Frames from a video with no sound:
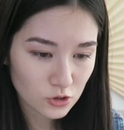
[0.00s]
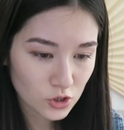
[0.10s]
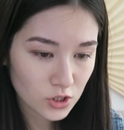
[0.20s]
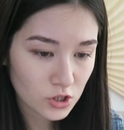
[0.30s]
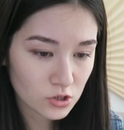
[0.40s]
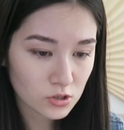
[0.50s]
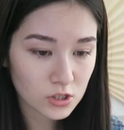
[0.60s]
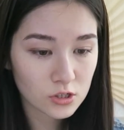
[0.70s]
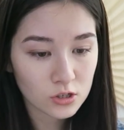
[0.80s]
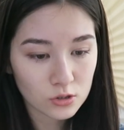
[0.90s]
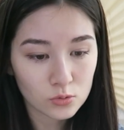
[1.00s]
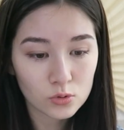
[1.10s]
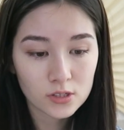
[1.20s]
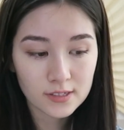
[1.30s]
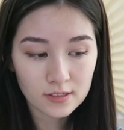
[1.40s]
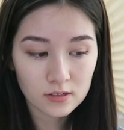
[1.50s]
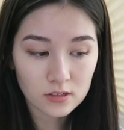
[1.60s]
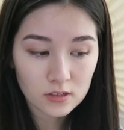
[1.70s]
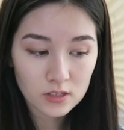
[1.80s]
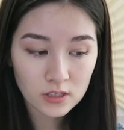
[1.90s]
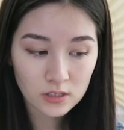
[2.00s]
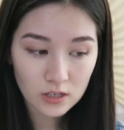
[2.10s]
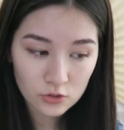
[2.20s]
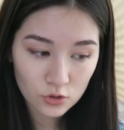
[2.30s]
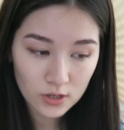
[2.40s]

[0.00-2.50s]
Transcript: $132.66